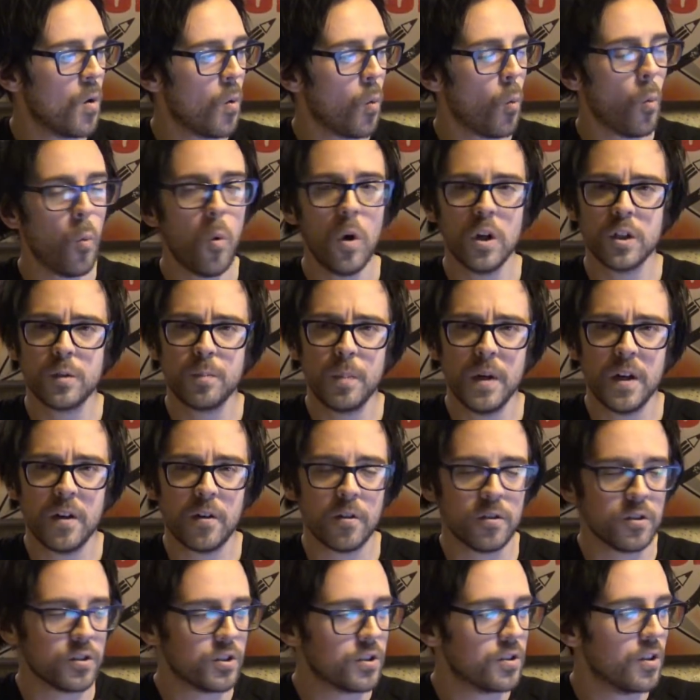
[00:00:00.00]
Word
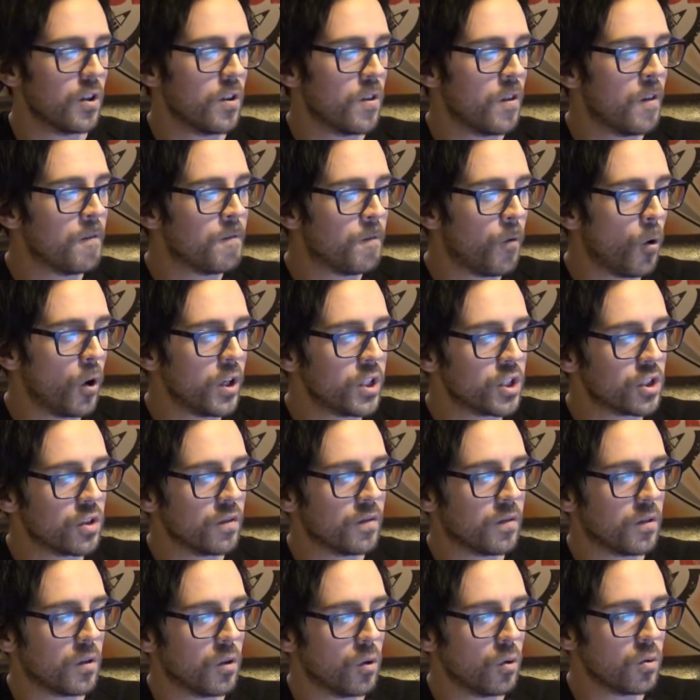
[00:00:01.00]
Bearers, the voice of
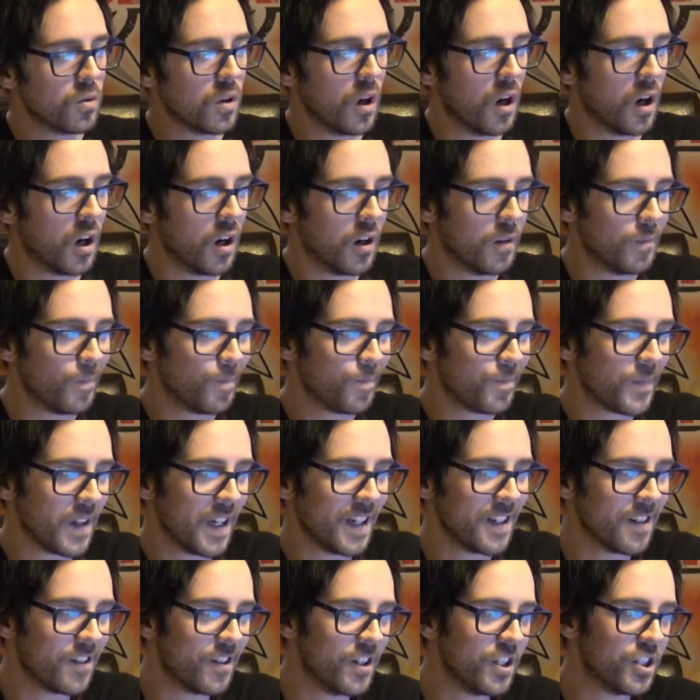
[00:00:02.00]
Lorgar,
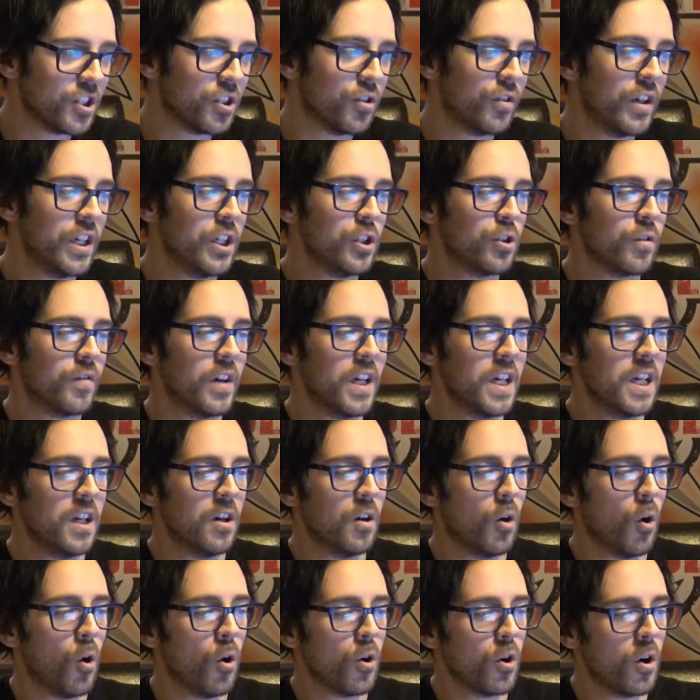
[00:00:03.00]
increase the range of
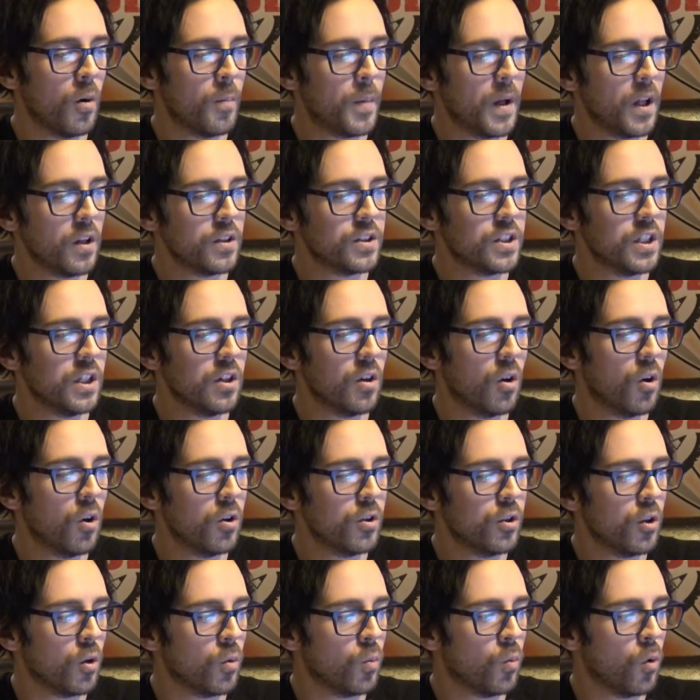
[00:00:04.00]
any aura ability
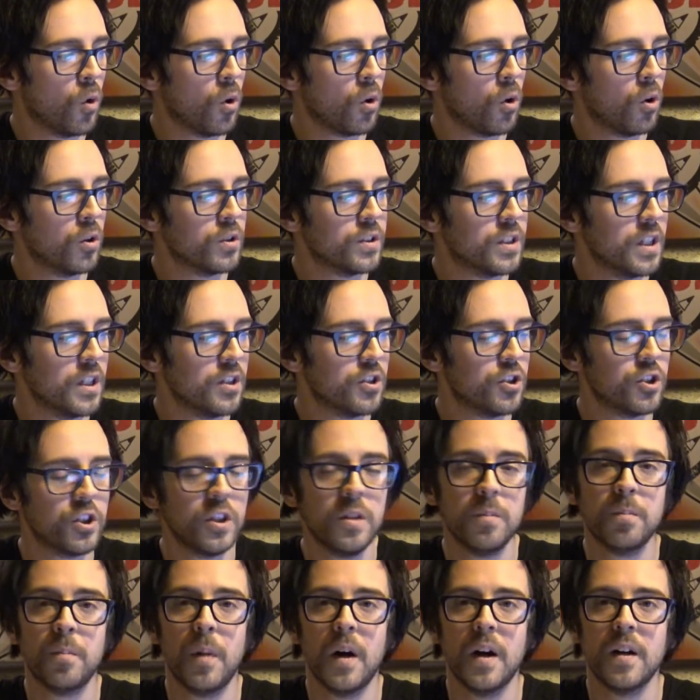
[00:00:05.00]
on your Warlord date
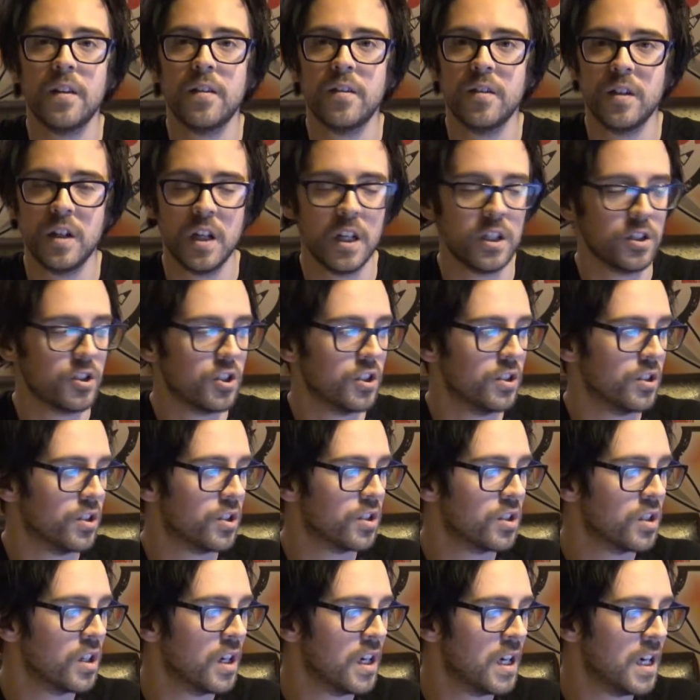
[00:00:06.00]
sheet by 3
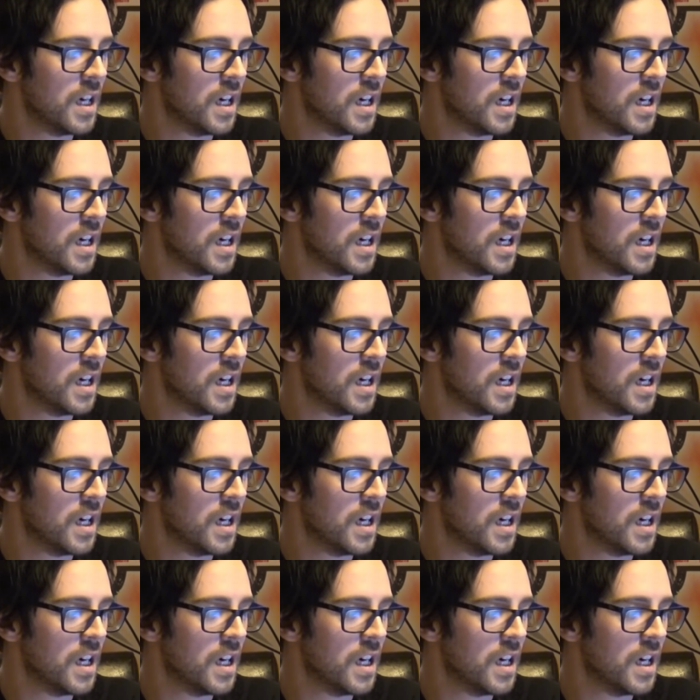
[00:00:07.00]
inches.